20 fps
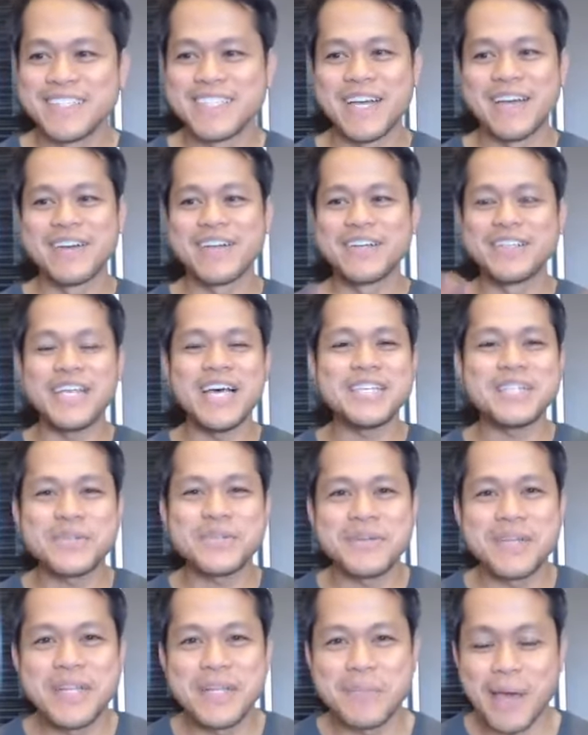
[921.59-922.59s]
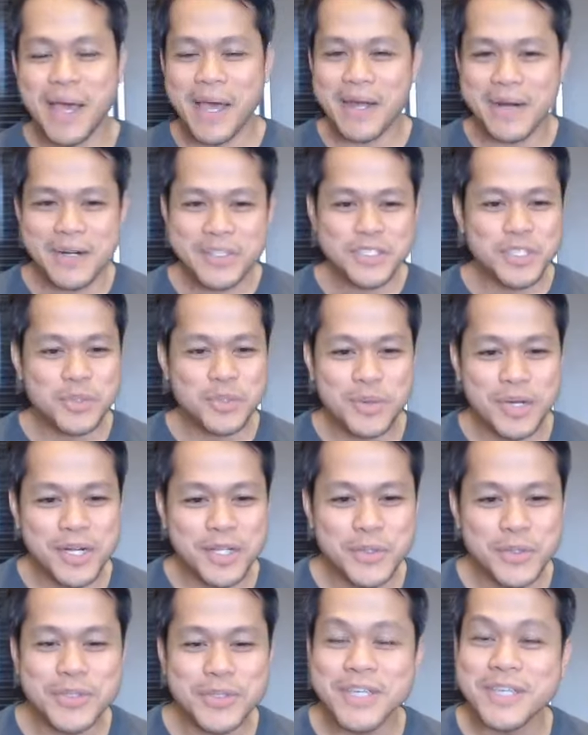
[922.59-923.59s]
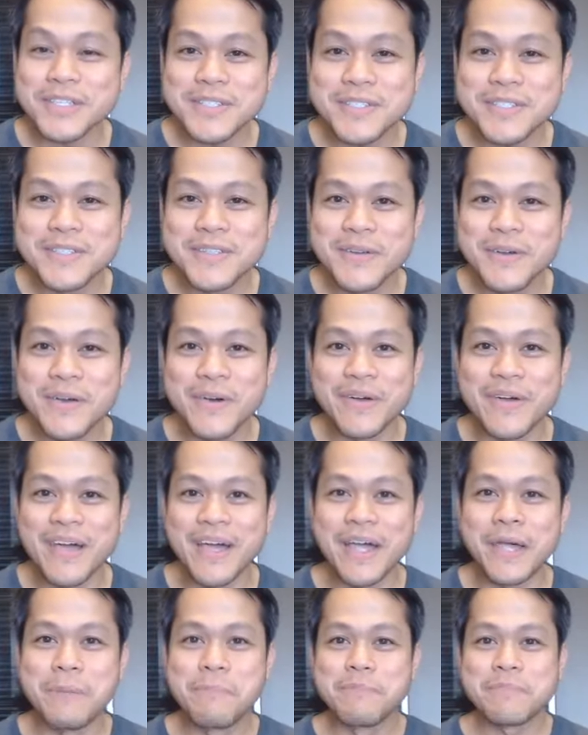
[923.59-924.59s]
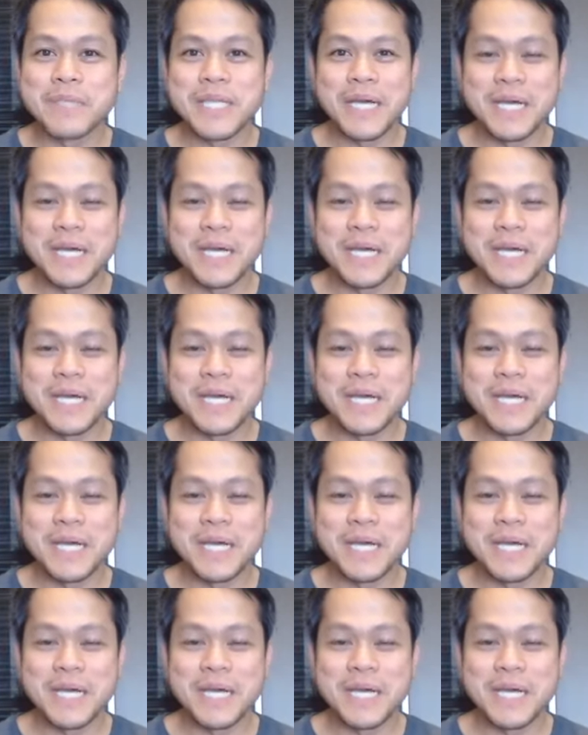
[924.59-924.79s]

So it doesn't really matter. I just want to do this, okay?